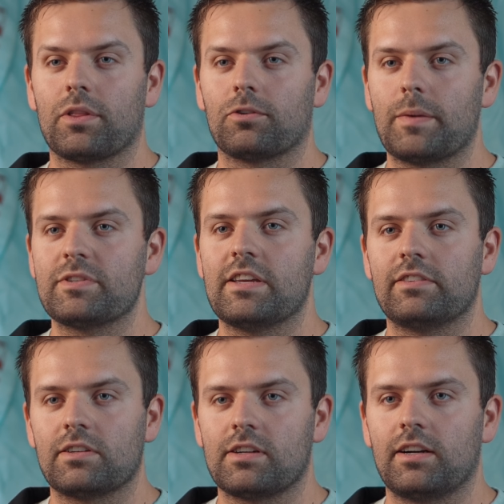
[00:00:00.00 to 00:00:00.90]
where the rib
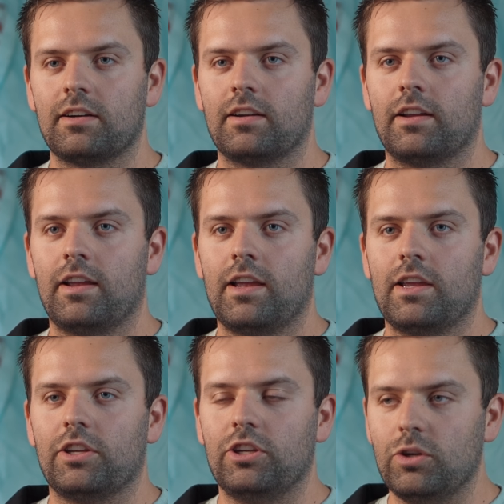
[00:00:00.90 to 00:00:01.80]
stiffeners are,
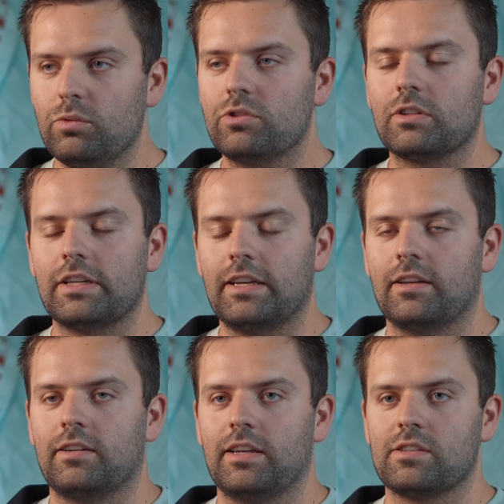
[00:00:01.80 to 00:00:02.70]

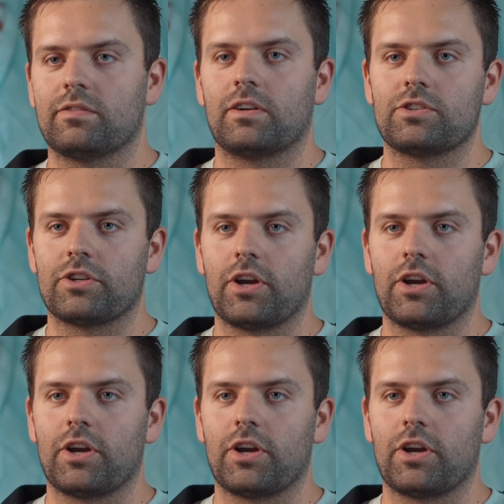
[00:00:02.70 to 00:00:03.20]
usually is the first to